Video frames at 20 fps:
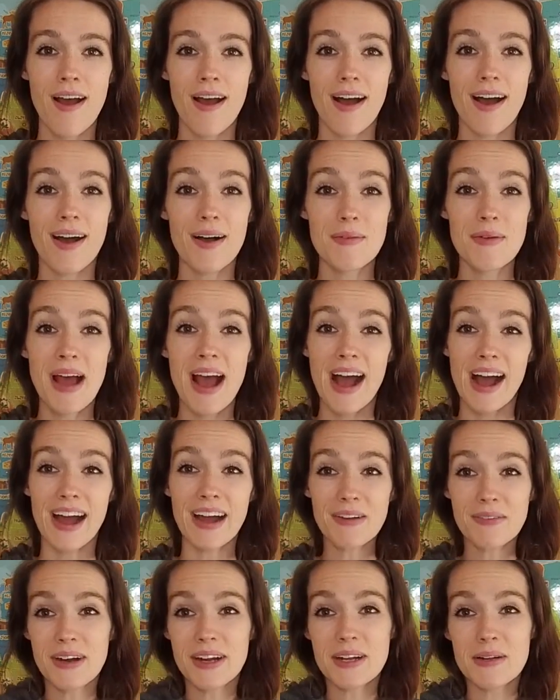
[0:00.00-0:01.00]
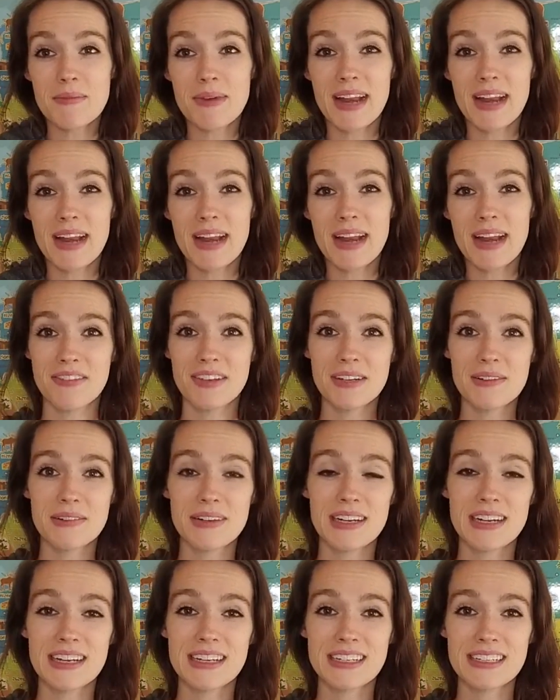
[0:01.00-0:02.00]
I recommend having
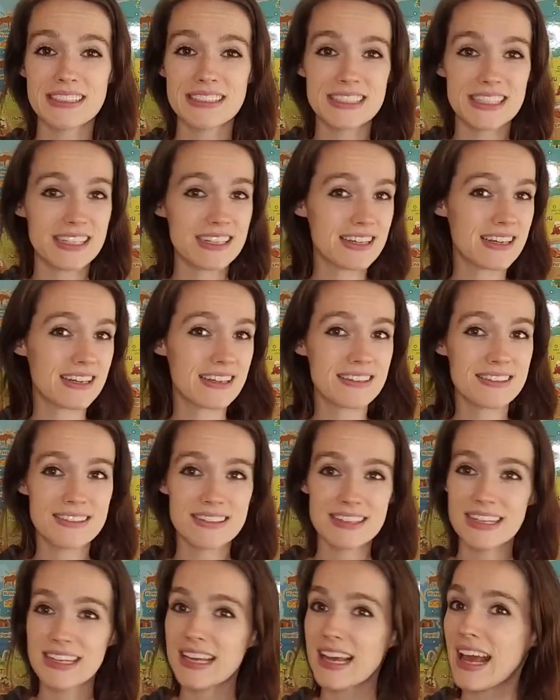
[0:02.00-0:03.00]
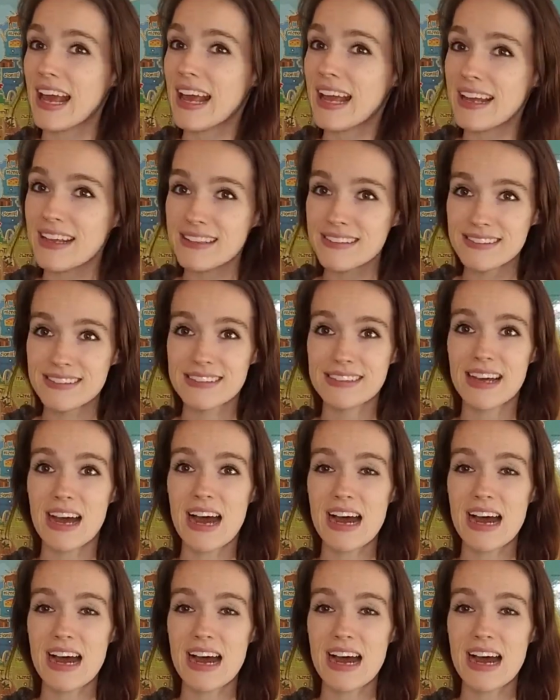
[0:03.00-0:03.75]
one just in case